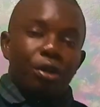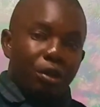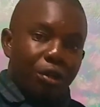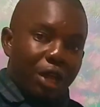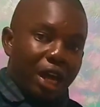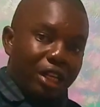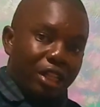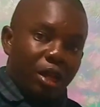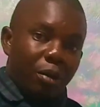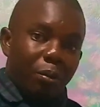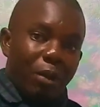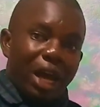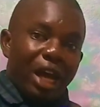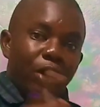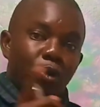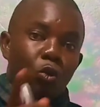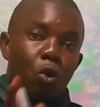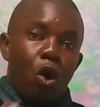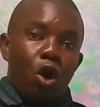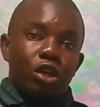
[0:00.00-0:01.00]
that the
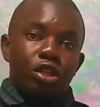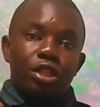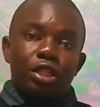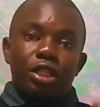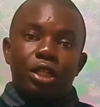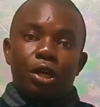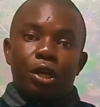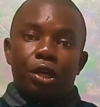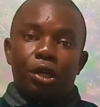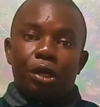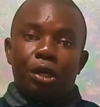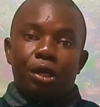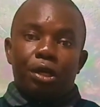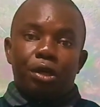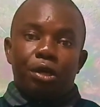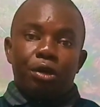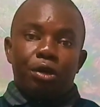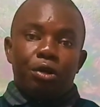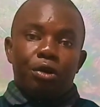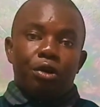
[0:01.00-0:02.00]
man was
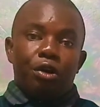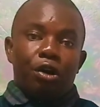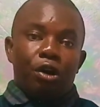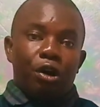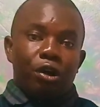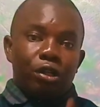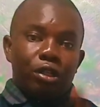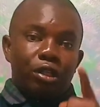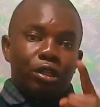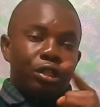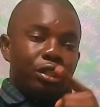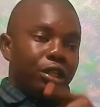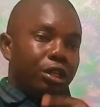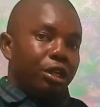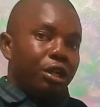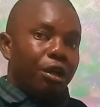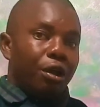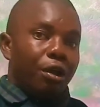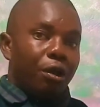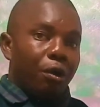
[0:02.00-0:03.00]
on
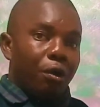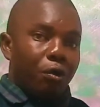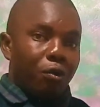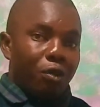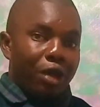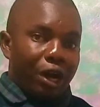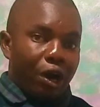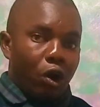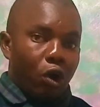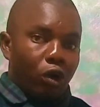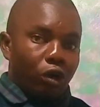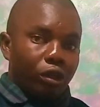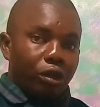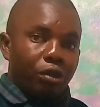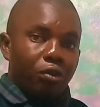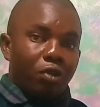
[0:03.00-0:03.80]
the wrong.